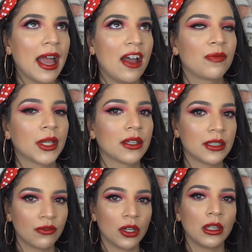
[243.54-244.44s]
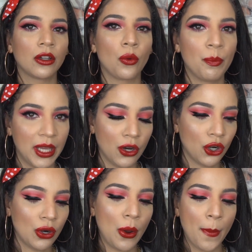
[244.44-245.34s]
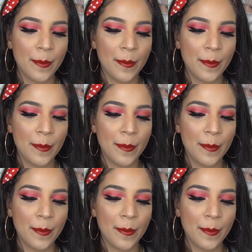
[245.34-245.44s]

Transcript: and a half because they run a little bigger,